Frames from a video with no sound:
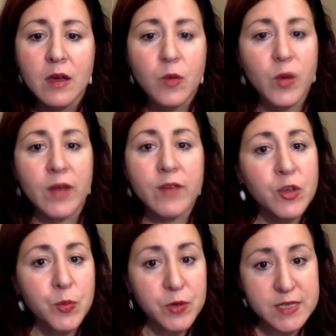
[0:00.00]
Whenever
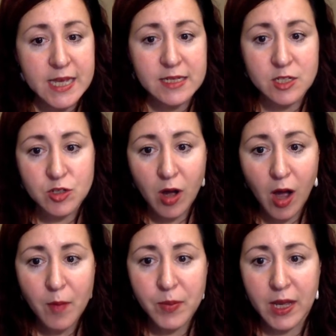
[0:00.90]
you present a
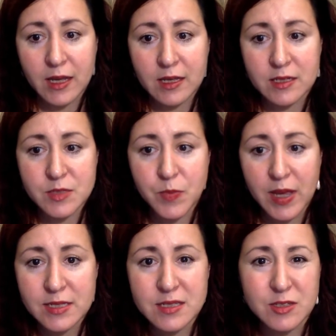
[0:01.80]
topic, it is
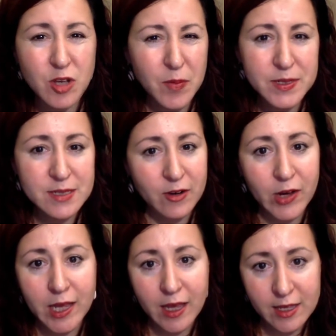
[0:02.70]
best that topics are
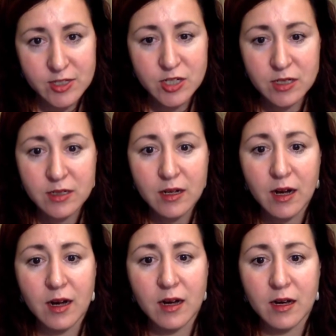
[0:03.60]
engaging
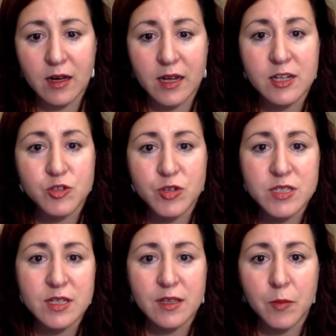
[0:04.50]
and
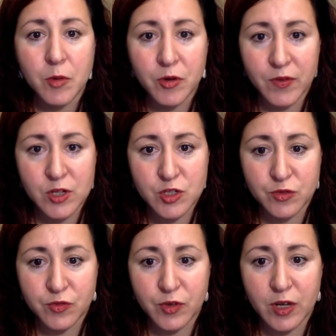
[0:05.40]
intrinsically
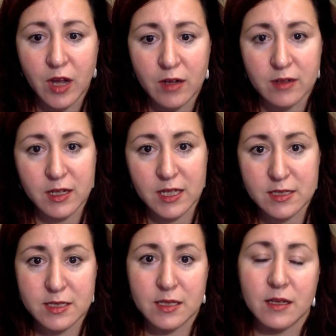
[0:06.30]
motivation for younger
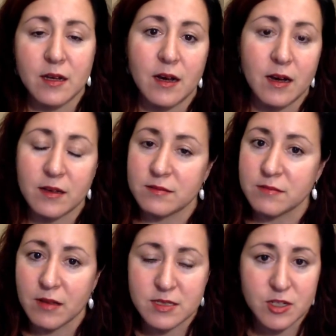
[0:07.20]
kids,
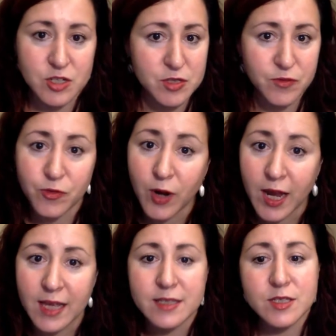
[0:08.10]
such as
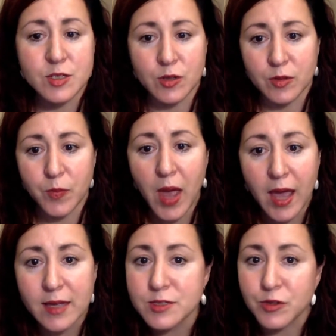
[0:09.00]
friends or
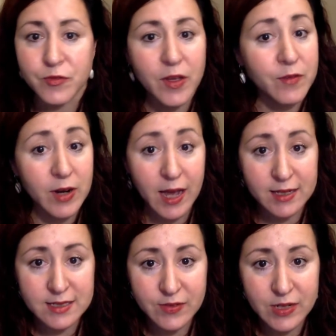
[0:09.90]
pets or favorite
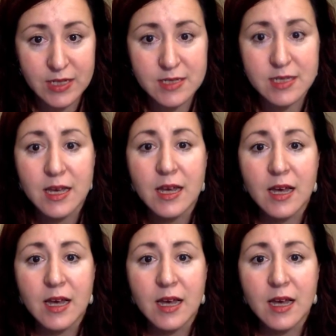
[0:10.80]
activities.